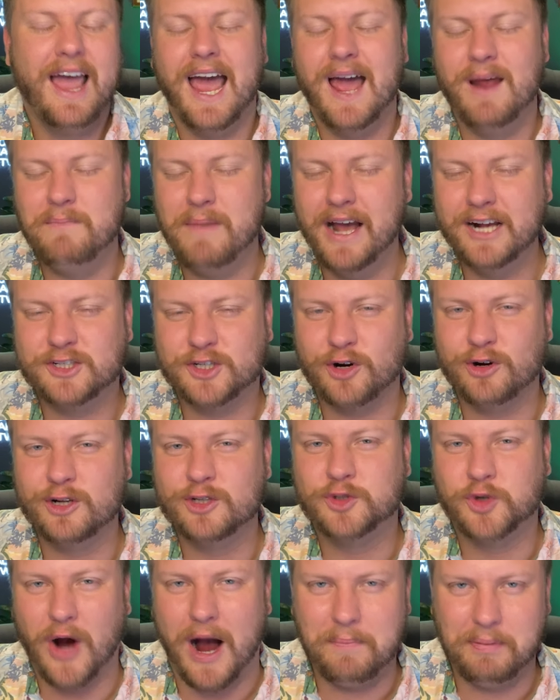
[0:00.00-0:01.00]
And make sure to
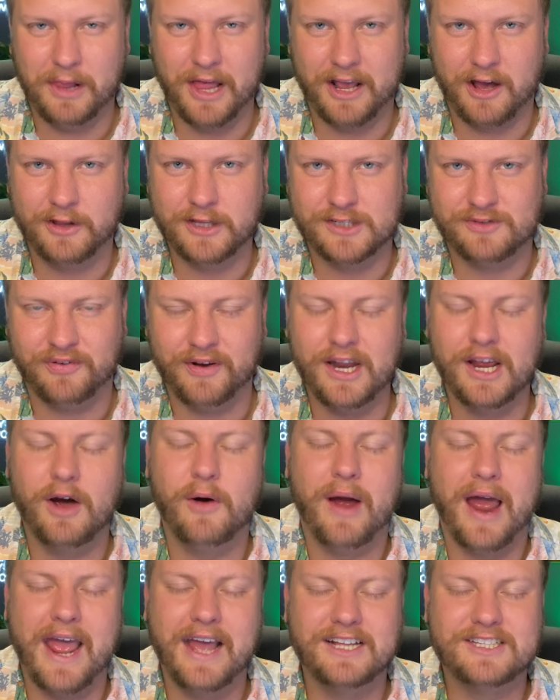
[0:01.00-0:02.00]
drop a like on this
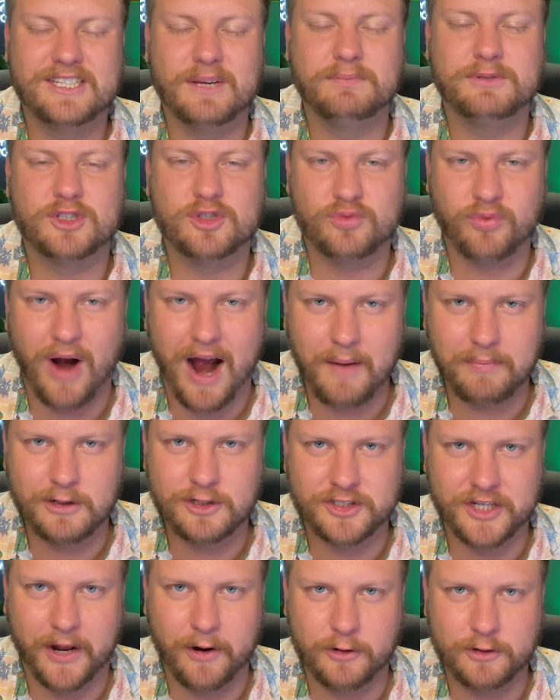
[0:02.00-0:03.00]
video and subscribe to the
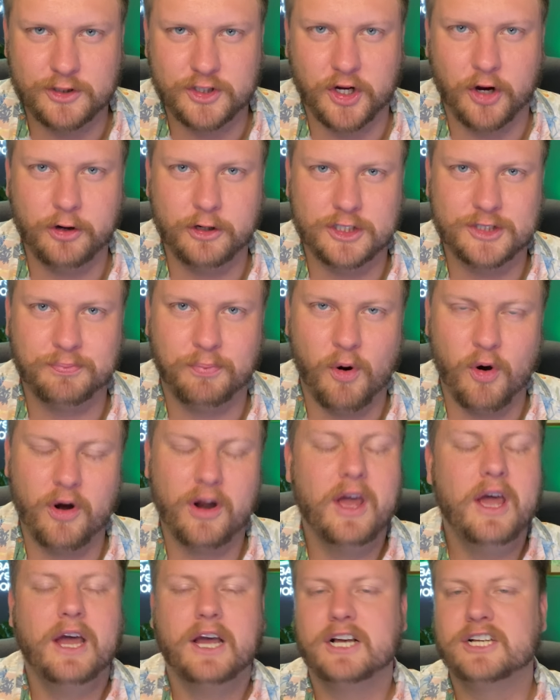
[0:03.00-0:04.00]
channel to show your
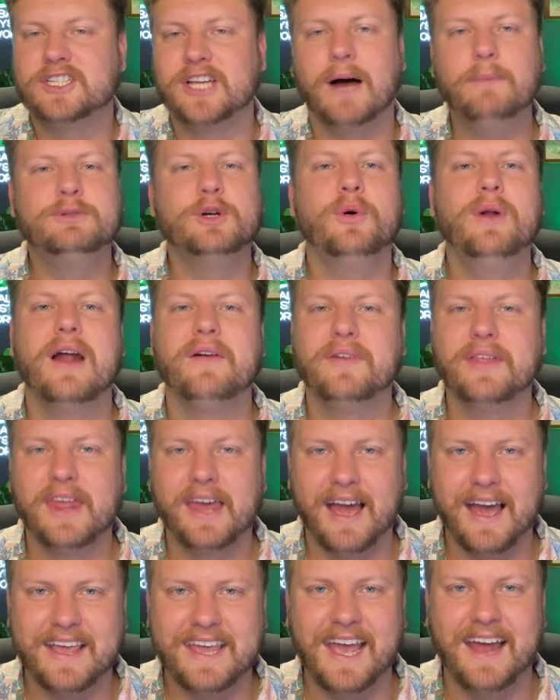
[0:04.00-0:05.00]
support, because I'm doing
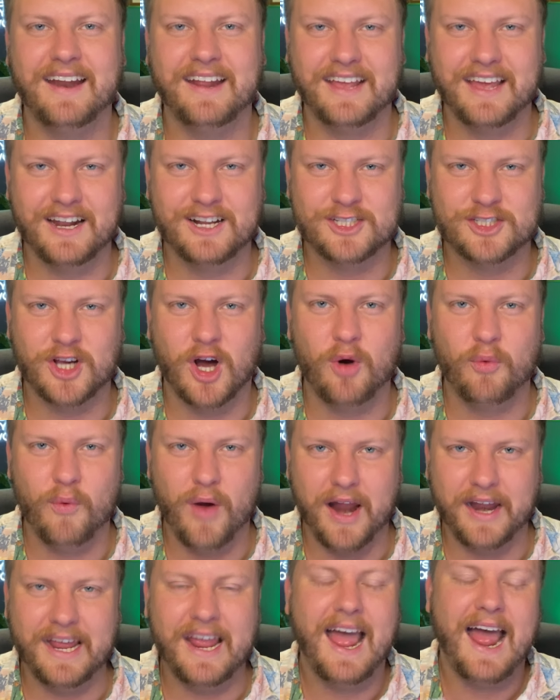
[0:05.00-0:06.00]
everything I can to get us all
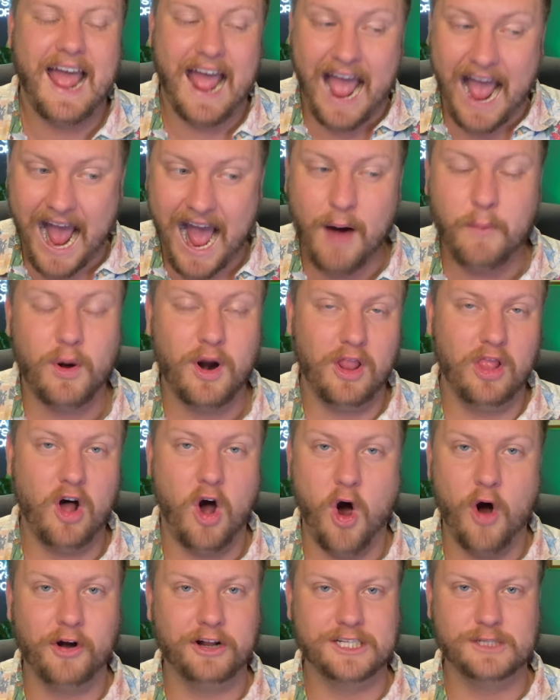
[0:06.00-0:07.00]
ready at one of the
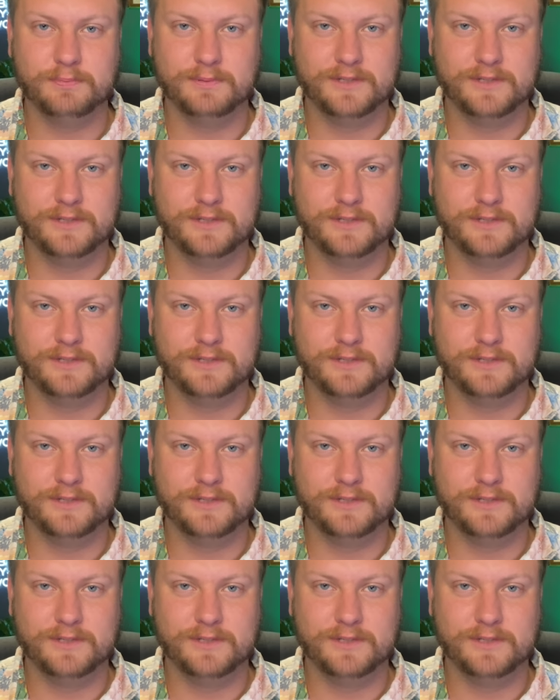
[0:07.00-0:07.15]
hardest